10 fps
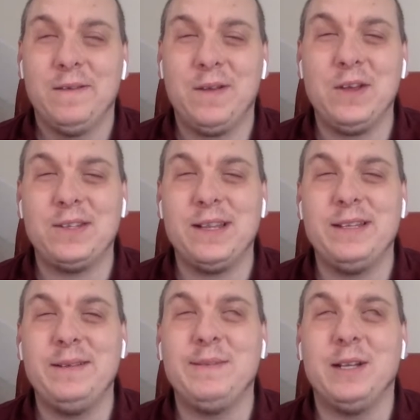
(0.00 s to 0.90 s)
Thursday
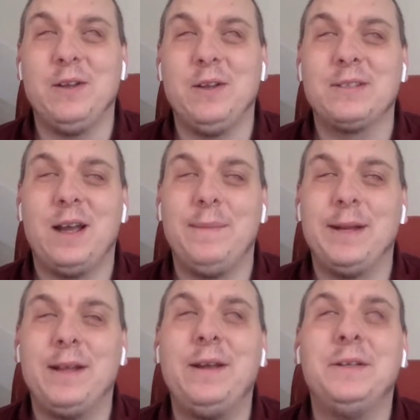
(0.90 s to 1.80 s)
seemed a long time
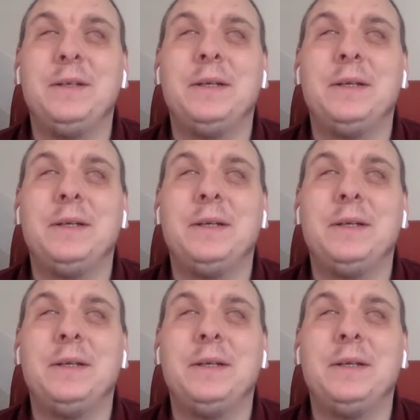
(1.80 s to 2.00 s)
ago.